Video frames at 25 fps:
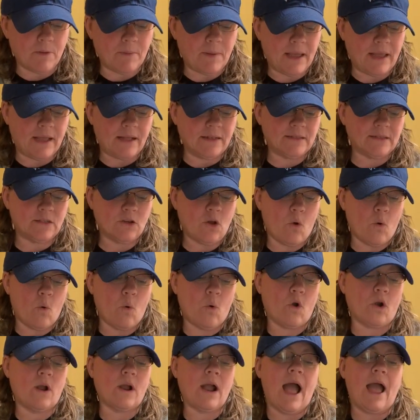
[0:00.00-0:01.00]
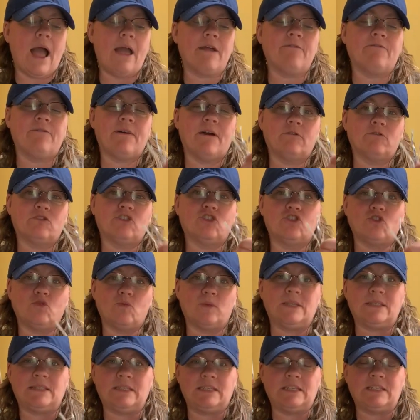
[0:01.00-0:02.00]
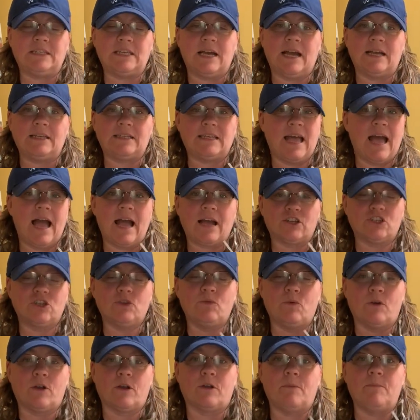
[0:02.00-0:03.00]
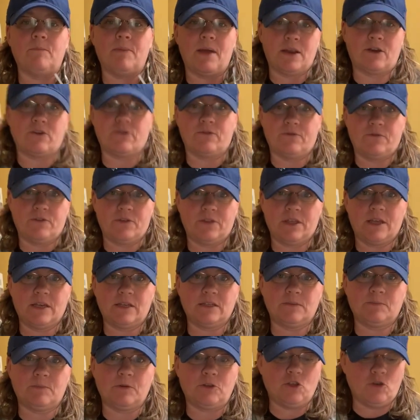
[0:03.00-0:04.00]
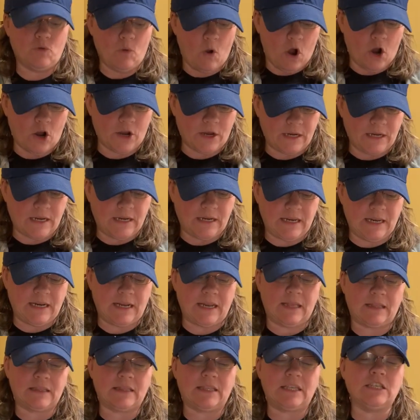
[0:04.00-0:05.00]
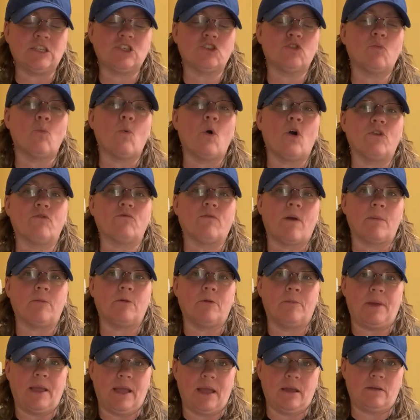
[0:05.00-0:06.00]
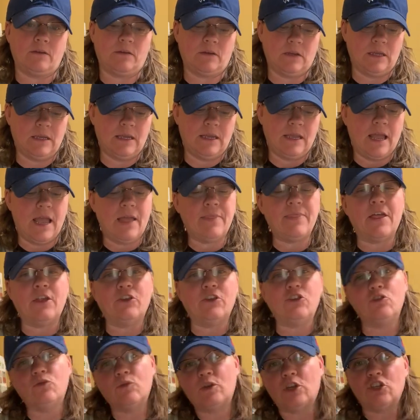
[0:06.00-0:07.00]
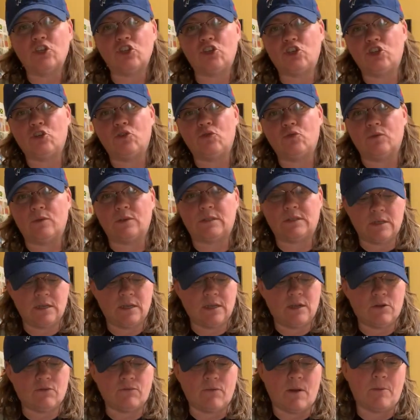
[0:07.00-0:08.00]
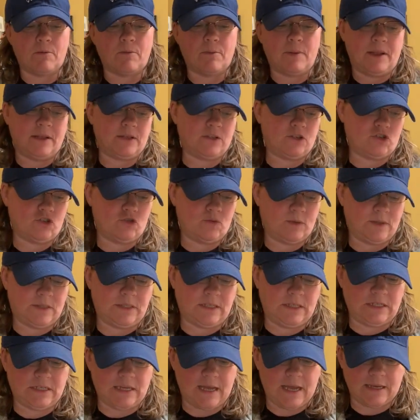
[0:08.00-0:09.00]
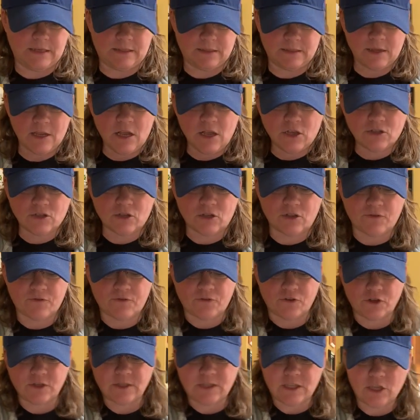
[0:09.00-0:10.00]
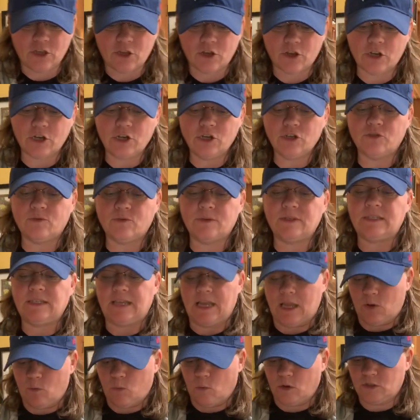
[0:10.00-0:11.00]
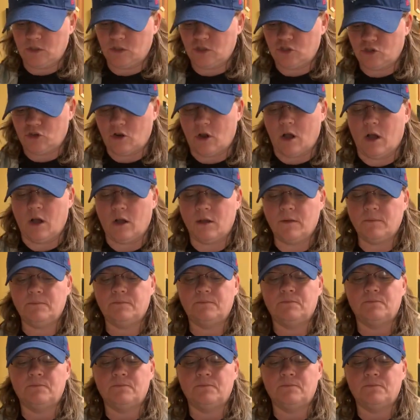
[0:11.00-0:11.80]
bands, or I found twisty ties actually work better for this, but you are going to need at least 1 rubber band. And then you can choose rubber bands or twisty ties. So the first thing you're going to do is take 1 straw,